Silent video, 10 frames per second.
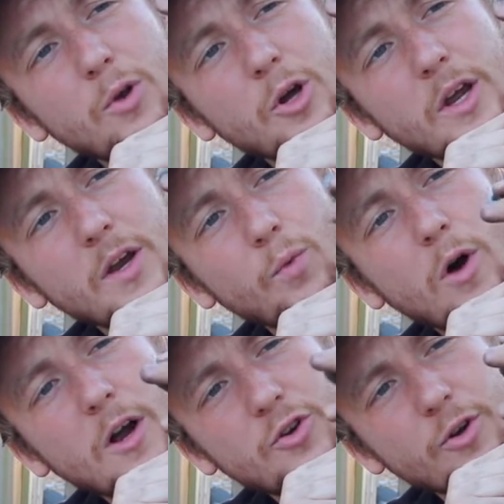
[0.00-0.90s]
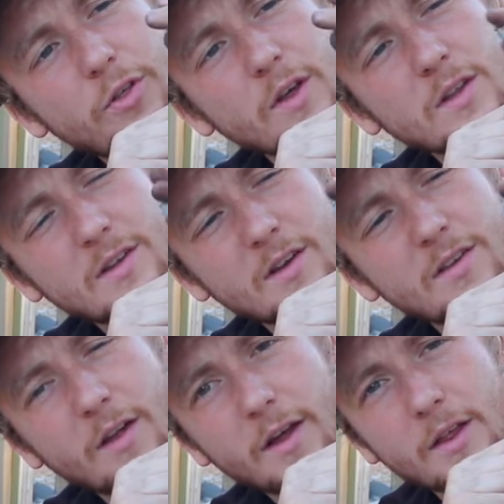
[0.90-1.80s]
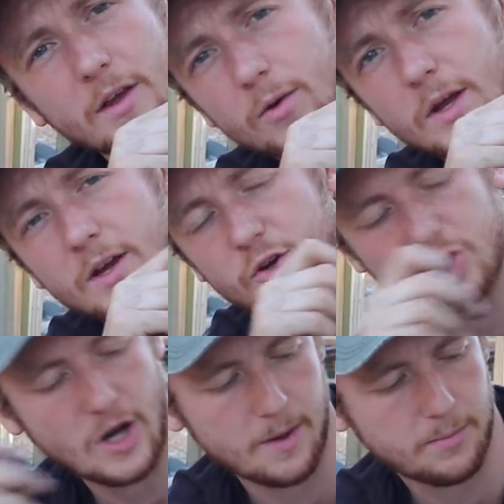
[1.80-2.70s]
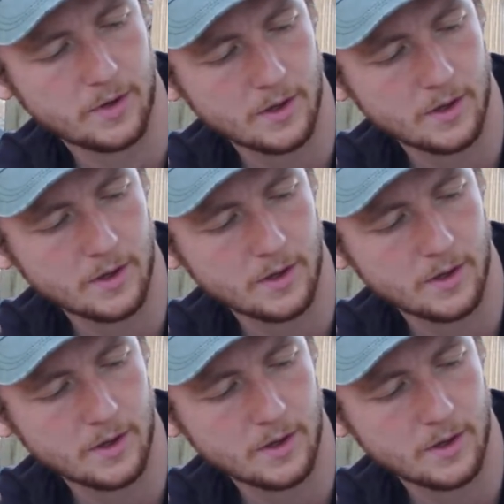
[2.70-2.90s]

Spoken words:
looking washer thing that's a slightly unique shape.